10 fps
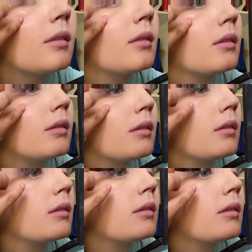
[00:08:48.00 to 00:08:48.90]

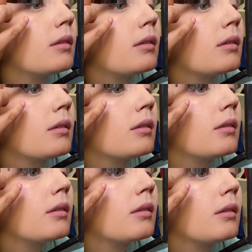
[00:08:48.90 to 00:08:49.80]

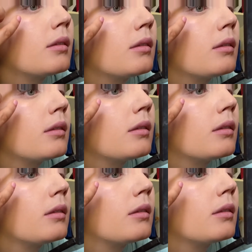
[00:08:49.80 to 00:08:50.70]

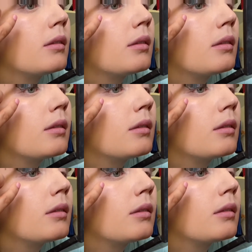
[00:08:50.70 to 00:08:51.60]

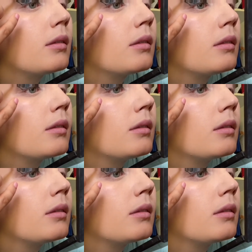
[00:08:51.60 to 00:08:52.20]
No one is speaking in this clip.